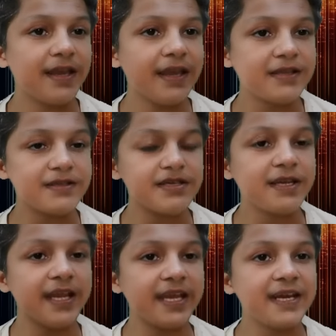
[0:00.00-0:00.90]
Instead, he
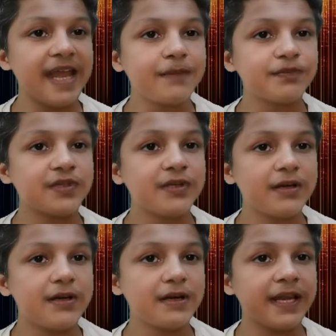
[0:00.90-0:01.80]
kidnaps
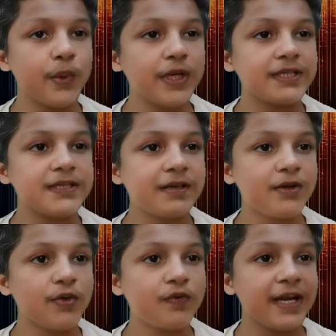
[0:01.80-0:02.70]
her and wins her
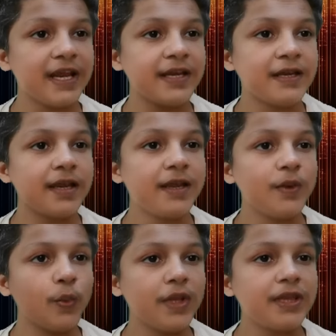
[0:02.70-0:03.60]
over and
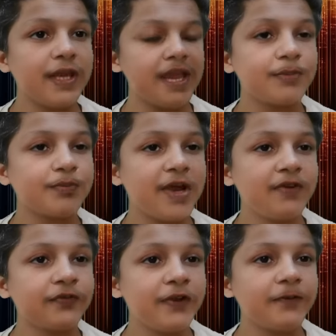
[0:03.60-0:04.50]
with the help
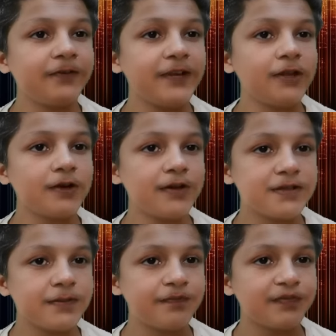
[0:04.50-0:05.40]
of Philos,
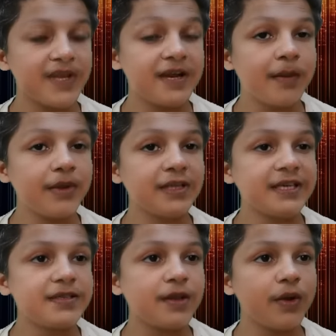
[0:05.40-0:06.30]
a
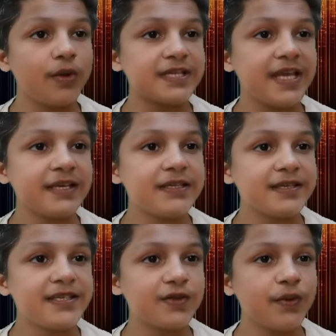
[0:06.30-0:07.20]
rebellious court
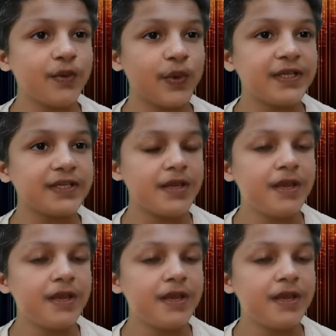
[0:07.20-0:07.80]
scientist who invents